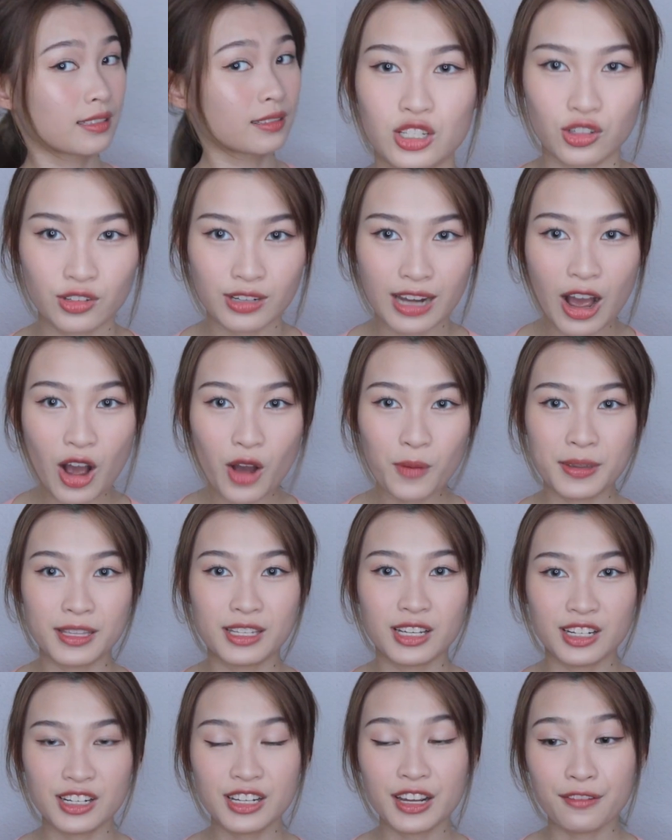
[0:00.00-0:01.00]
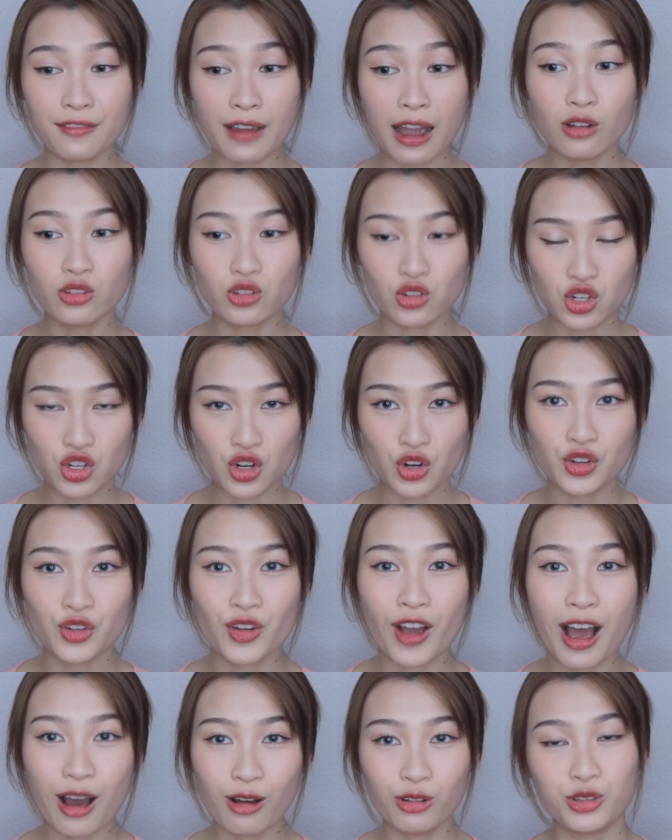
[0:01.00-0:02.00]
So now I'll be turning around to show
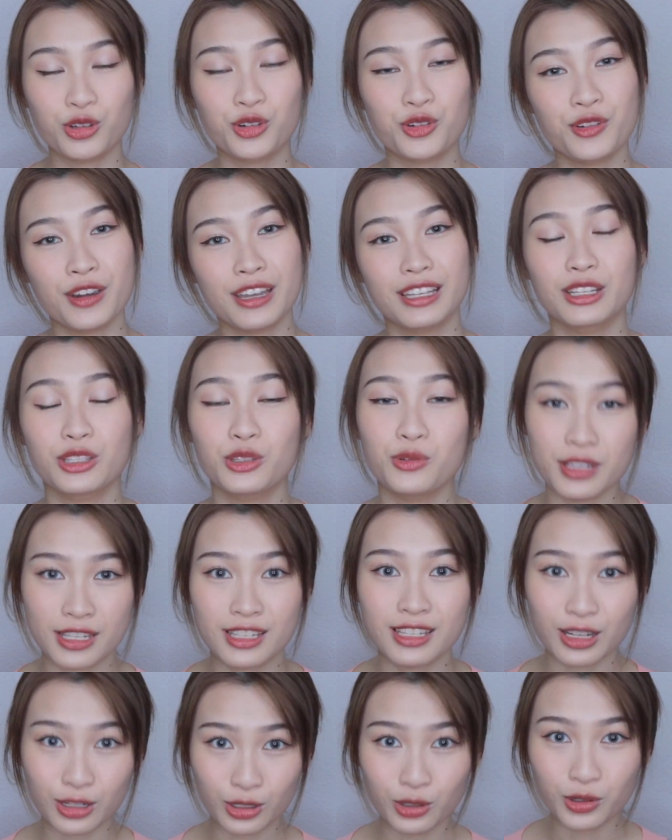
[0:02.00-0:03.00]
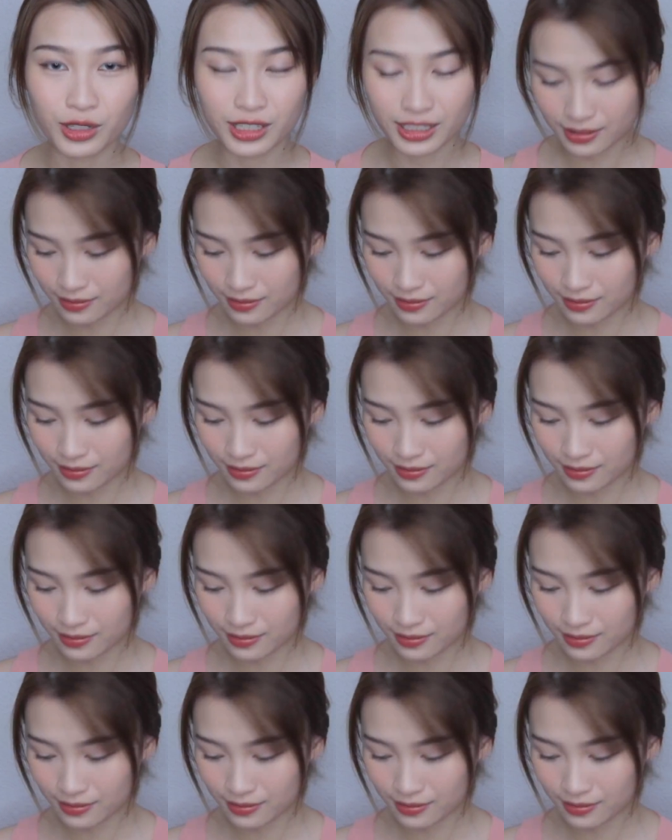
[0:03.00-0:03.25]
you how to create the twisted look.